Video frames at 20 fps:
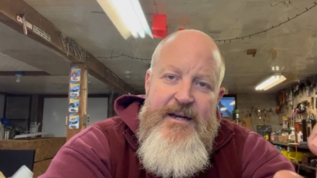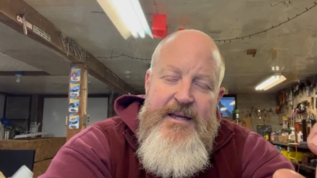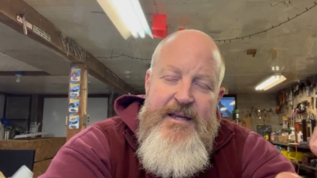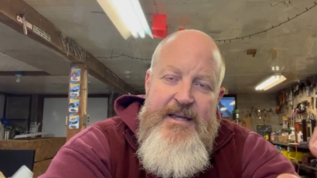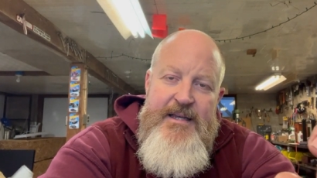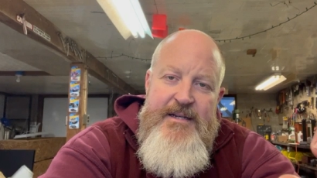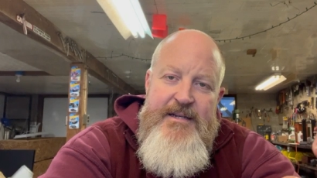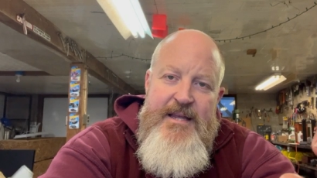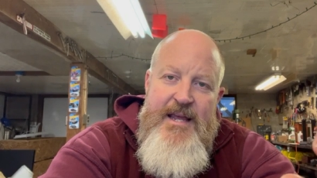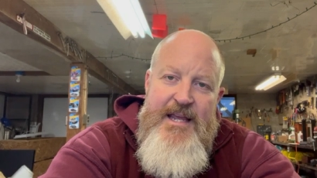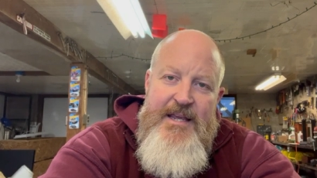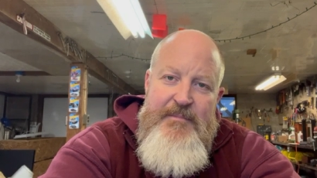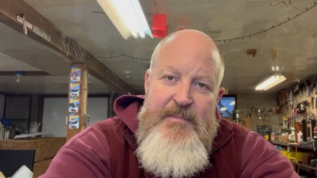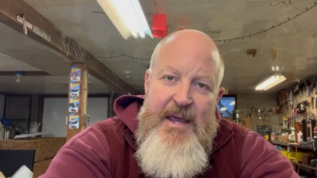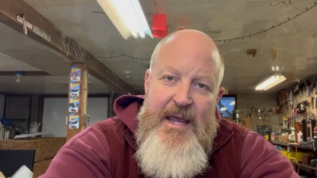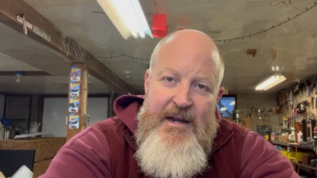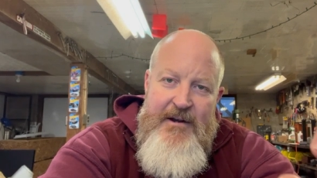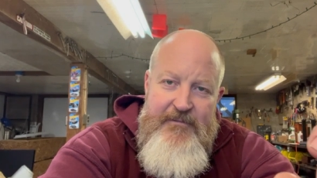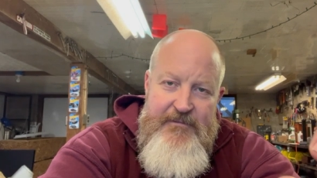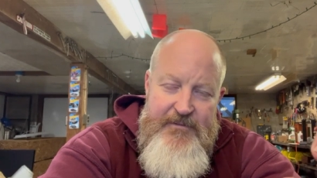intake
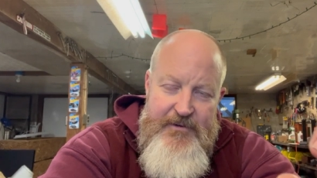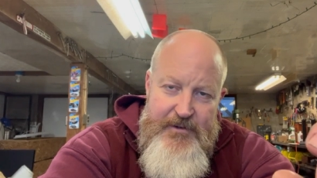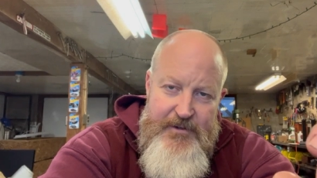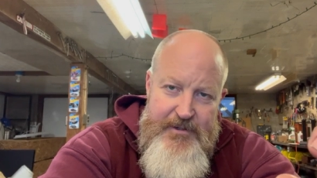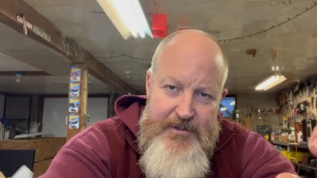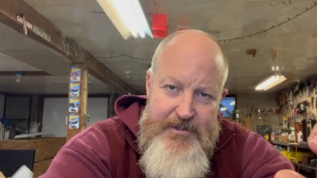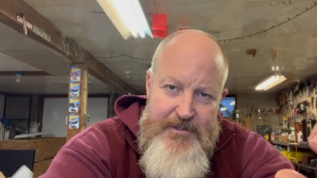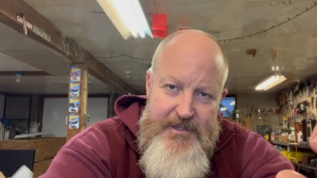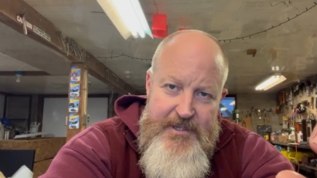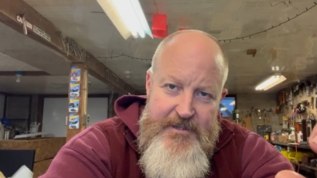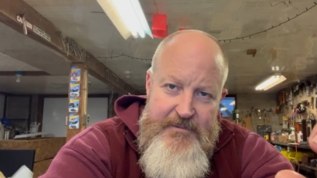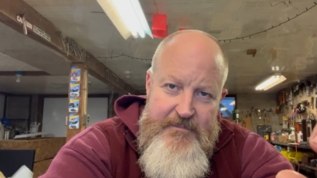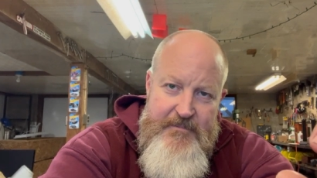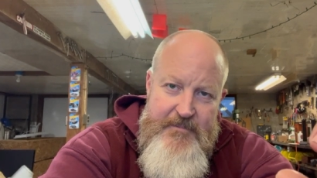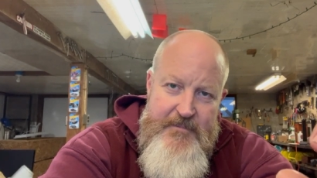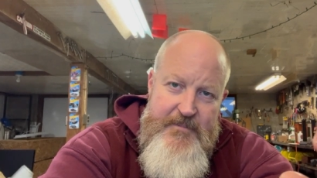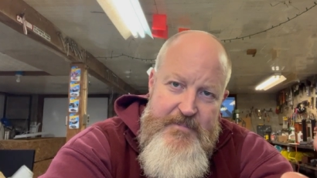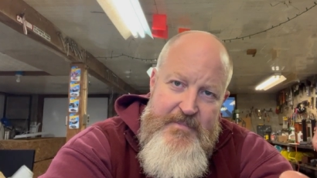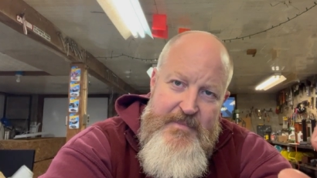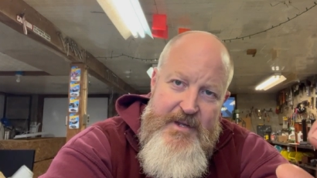manifold
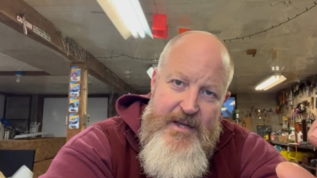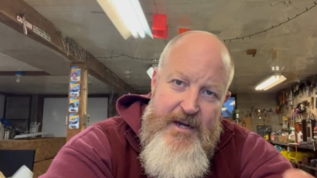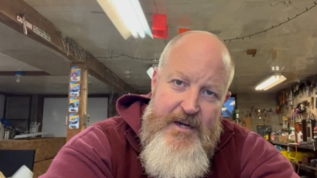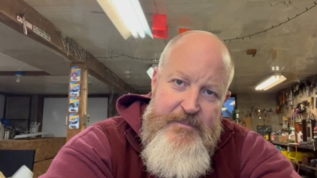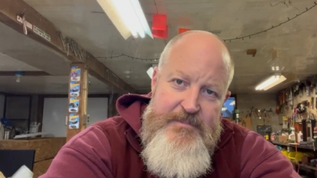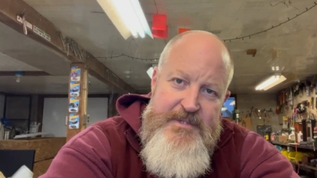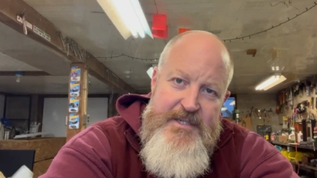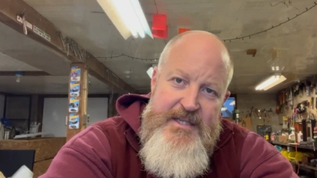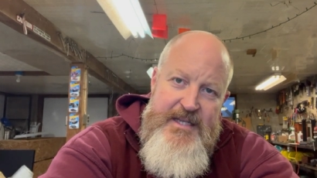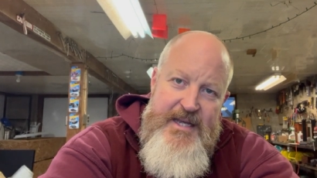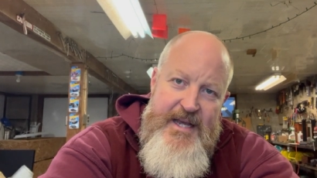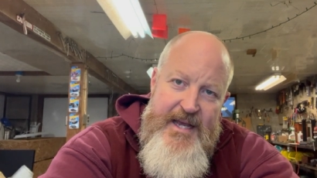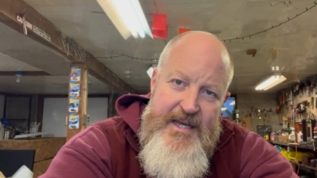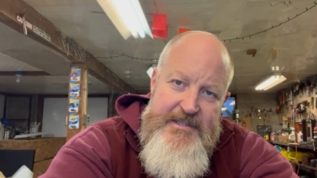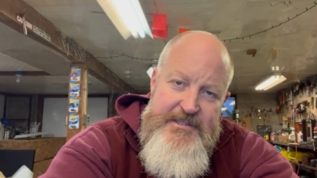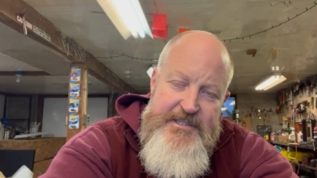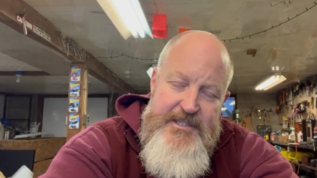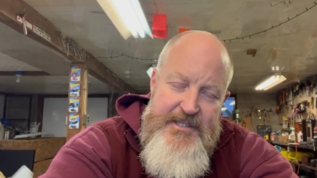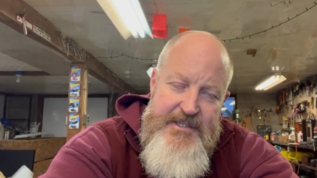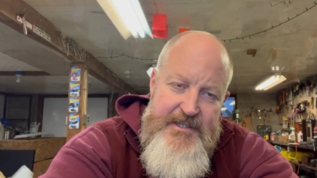up to the
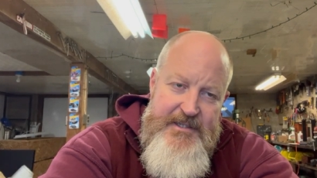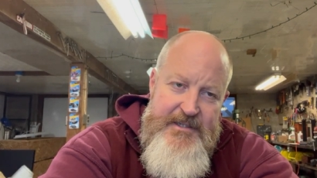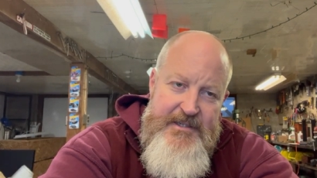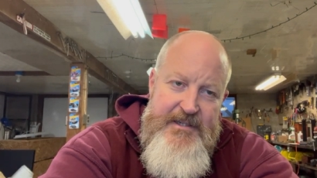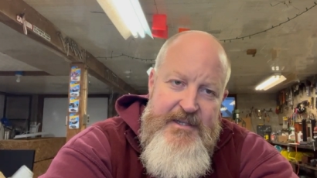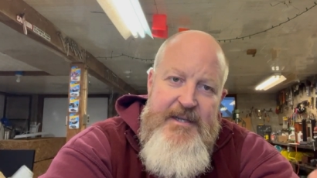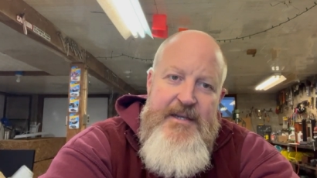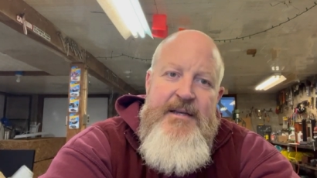engine,